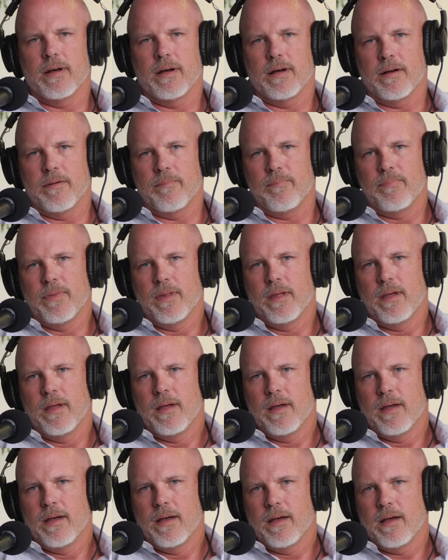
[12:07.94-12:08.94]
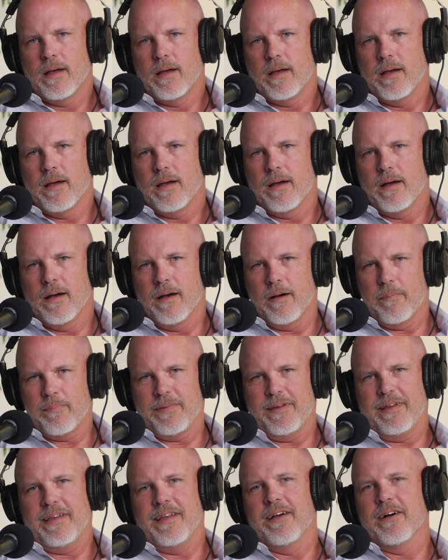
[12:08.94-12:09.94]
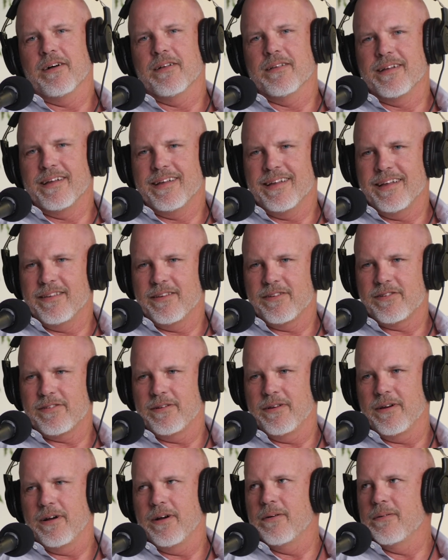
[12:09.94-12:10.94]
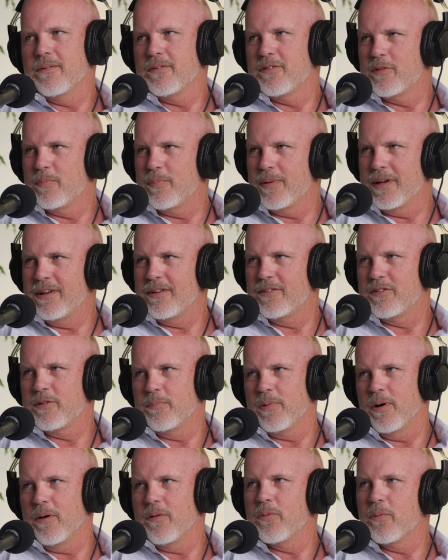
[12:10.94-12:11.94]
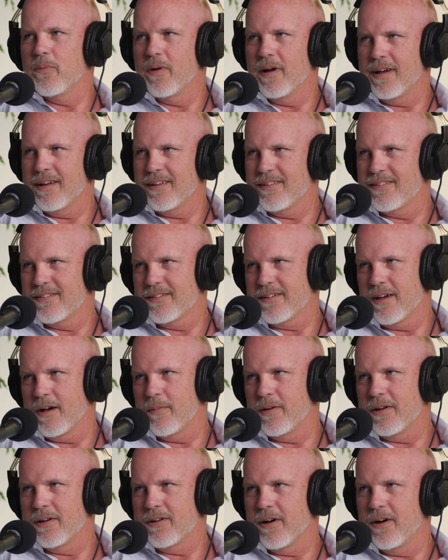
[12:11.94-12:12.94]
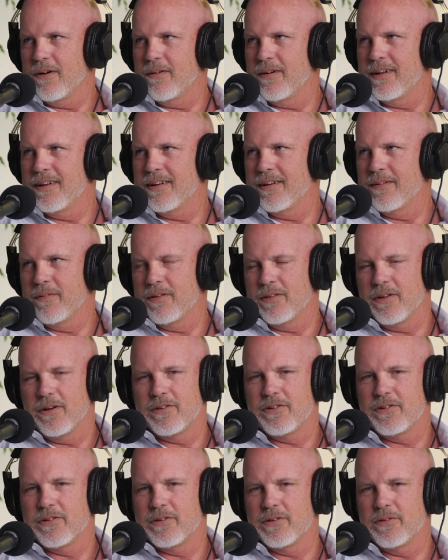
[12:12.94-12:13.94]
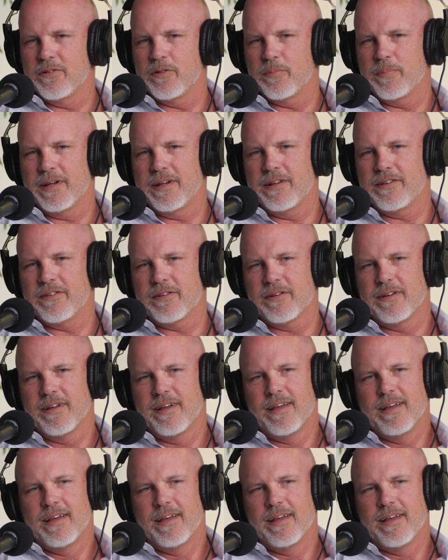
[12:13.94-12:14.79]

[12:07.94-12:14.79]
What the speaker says: up the hill in the snow speech both ways, coming and going with no shoes speech.